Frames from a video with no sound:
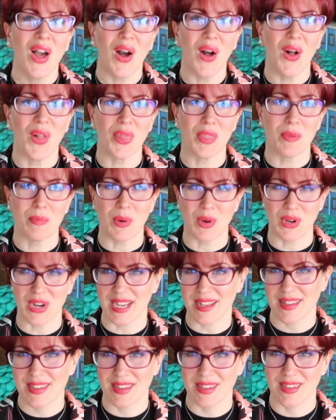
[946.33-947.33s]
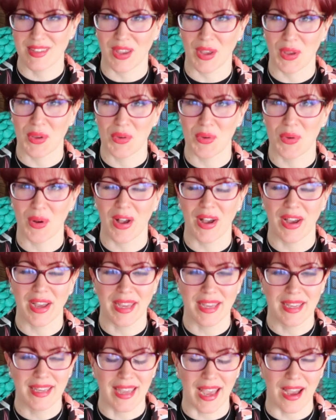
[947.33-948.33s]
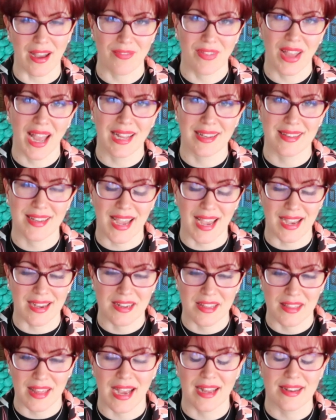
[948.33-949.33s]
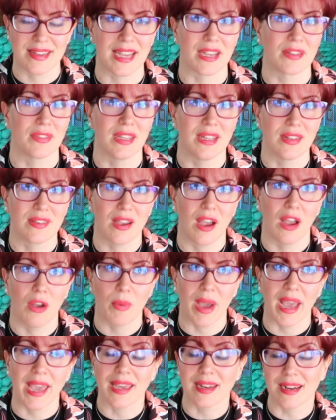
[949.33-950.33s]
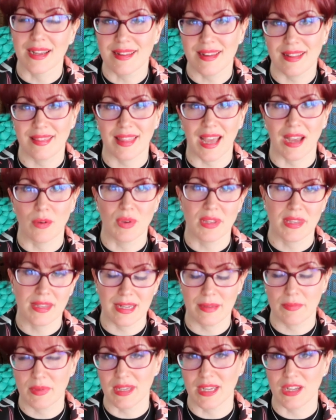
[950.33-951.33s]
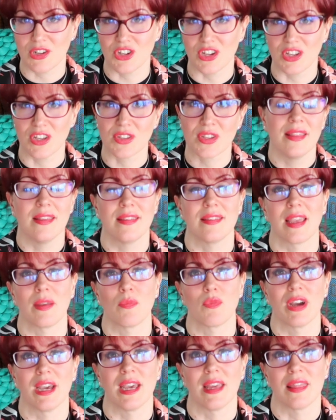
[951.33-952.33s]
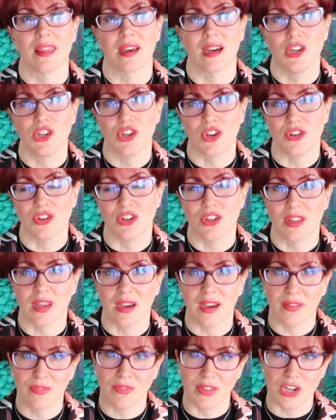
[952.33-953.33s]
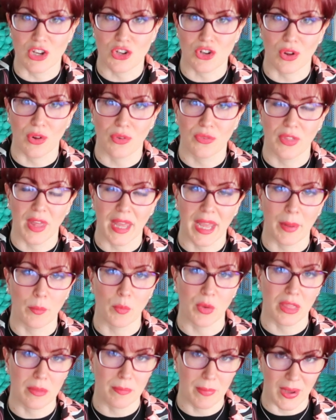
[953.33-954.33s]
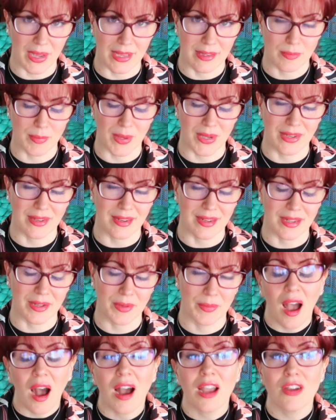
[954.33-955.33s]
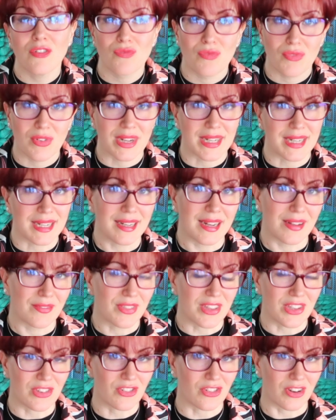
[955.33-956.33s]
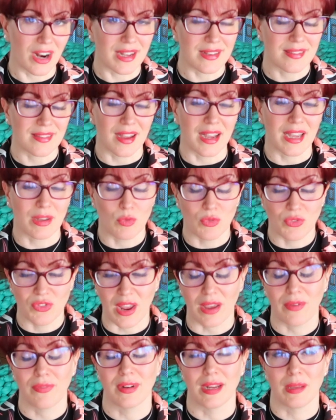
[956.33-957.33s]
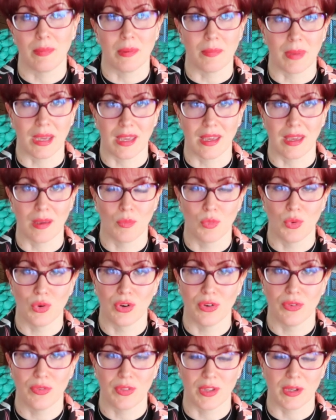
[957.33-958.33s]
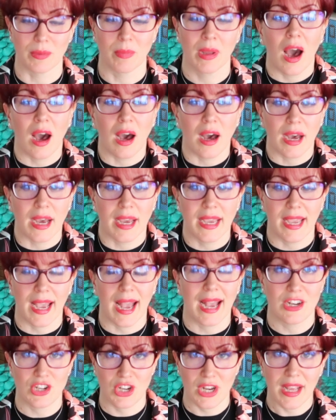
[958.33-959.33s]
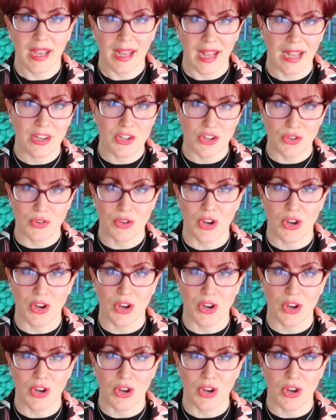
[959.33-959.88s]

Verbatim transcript: on the bodice, so I yeah I've hand tacked that down the entire way, and I did that with slip stitches the same way that I showed you that I finished off the hem with the bias binding. I really love this dress. I will definitely be making more of them. I actually, as you